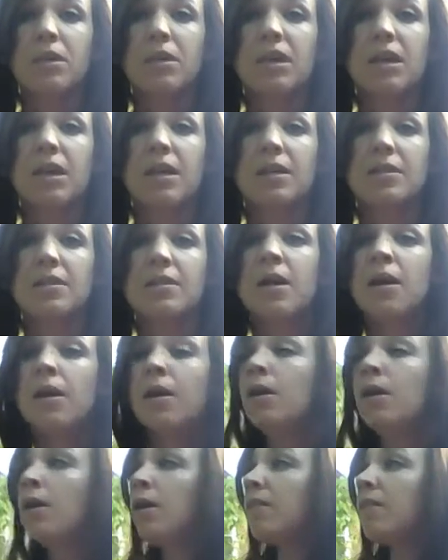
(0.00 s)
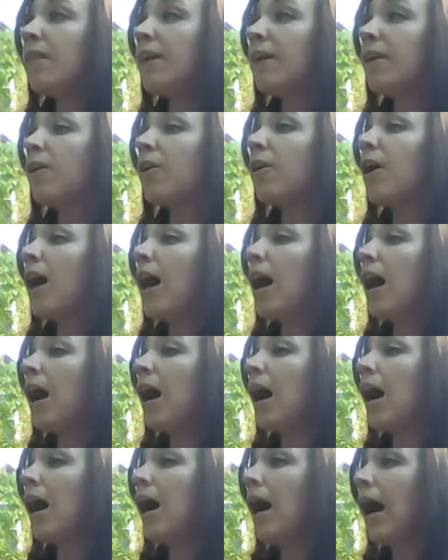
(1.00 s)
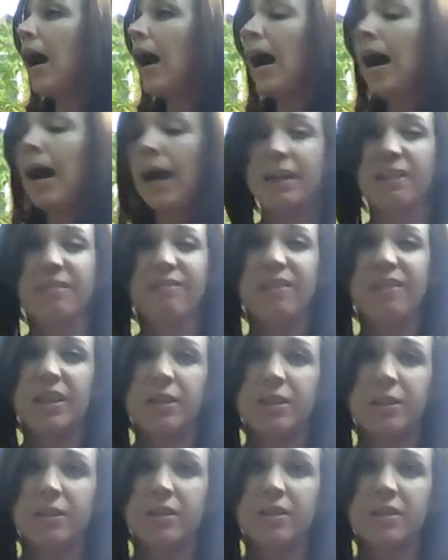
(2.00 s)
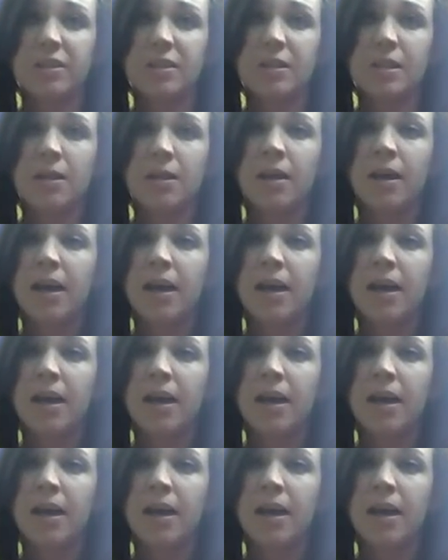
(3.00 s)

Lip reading: Because they're high feeders,